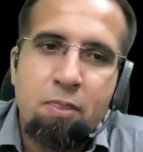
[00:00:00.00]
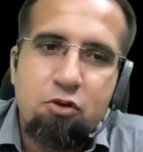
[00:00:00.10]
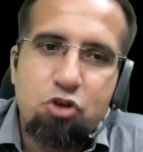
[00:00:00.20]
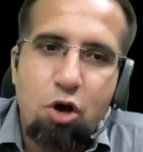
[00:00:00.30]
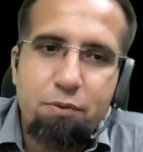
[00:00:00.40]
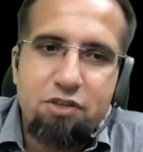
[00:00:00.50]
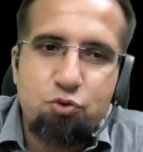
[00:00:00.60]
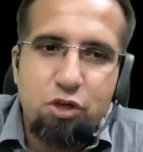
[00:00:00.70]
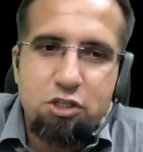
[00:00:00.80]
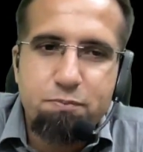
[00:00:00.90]
So how many
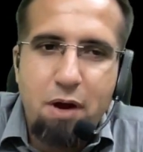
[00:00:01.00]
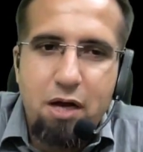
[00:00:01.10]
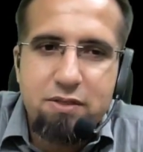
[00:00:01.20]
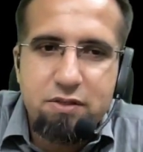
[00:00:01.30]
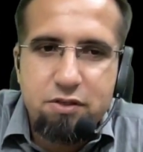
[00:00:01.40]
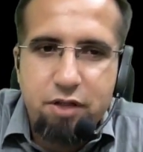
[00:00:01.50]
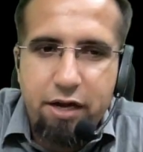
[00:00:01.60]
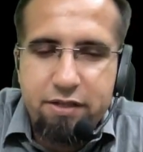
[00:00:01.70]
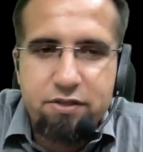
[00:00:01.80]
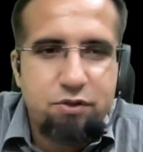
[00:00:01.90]
students passed?
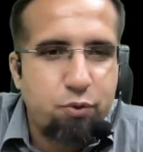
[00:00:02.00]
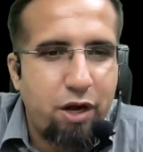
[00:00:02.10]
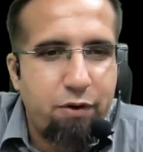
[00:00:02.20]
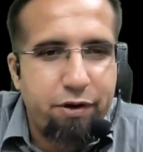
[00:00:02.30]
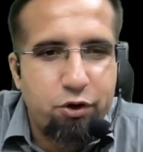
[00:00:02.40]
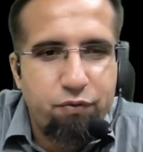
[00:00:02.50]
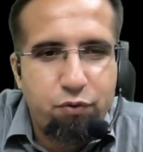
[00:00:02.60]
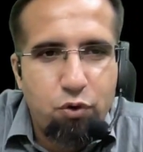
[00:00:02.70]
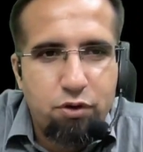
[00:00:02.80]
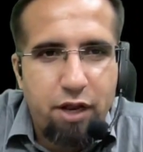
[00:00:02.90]
That is 12 into
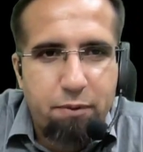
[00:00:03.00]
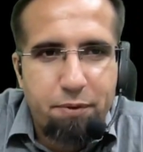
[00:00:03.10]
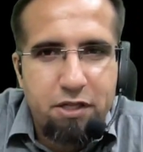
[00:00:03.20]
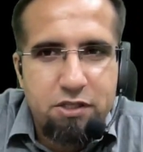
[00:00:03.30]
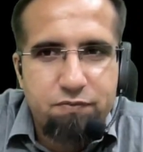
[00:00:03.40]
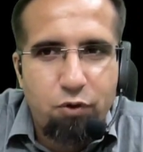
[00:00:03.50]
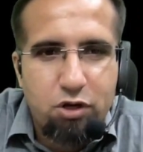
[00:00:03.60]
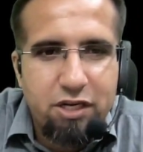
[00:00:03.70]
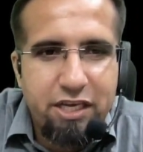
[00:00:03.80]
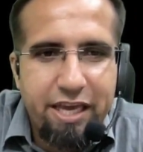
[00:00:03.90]
4. That means
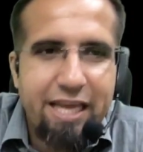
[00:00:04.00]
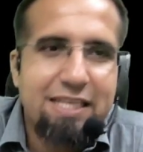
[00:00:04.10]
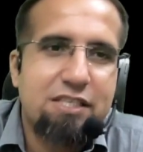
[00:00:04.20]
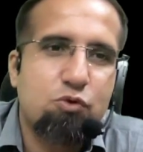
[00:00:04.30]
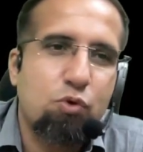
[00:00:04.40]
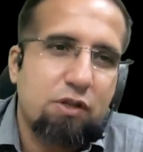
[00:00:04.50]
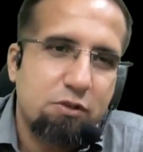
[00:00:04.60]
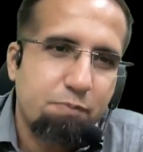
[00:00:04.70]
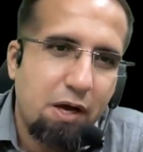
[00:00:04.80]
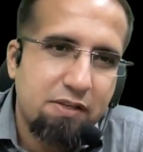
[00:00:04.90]
48 students
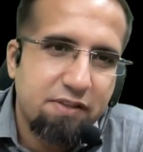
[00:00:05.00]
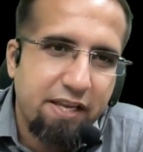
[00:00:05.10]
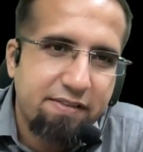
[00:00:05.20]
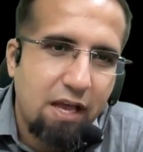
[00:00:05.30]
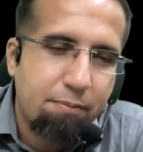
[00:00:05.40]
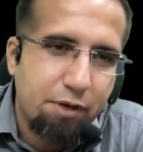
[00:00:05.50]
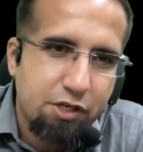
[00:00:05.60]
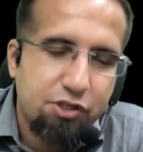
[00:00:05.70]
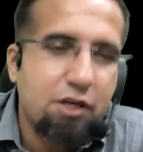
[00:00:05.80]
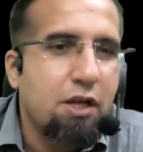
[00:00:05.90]
passed the
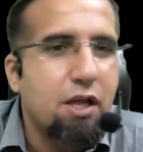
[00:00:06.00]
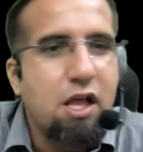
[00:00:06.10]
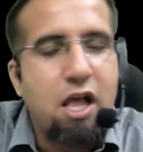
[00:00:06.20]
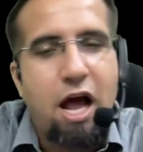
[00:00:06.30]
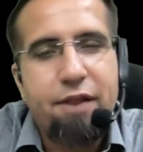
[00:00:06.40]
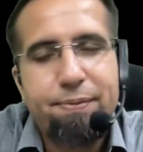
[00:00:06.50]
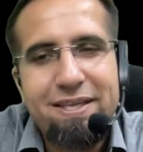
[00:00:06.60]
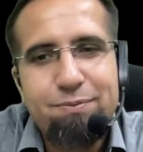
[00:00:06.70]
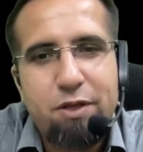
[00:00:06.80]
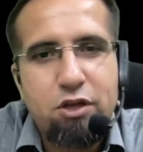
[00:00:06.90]
examination, and
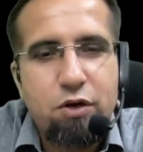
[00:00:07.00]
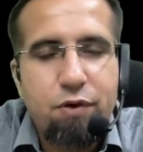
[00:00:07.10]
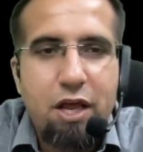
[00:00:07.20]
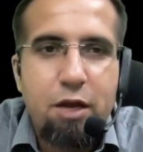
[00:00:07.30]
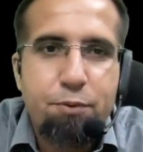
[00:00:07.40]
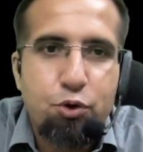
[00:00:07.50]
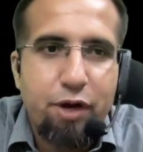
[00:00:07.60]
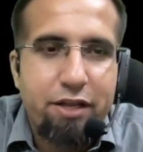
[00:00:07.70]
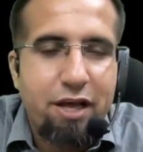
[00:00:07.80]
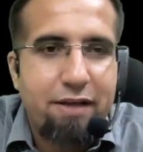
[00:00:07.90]
this method will help you to
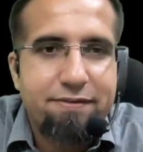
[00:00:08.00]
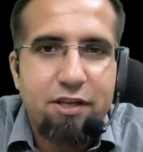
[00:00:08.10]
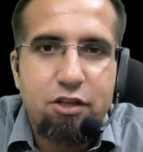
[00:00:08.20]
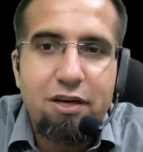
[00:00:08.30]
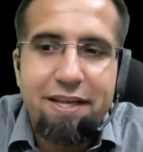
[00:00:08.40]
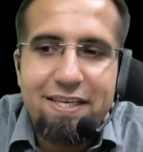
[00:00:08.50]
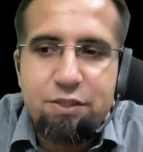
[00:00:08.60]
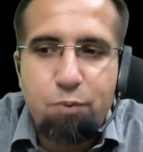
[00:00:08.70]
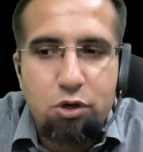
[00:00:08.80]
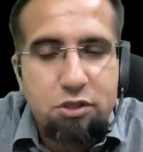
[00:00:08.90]
get the answer in the
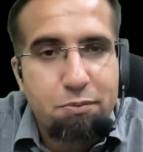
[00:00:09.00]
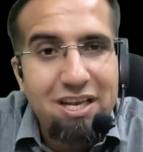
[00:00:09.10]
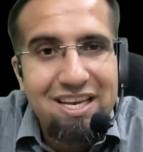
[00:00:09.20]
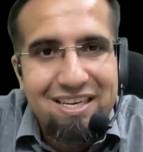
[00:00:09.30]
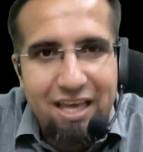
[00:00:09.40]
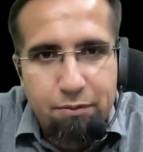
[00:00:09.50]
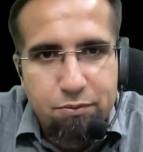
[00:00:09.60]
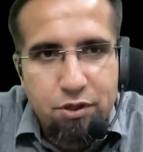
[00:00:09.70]
least possible time.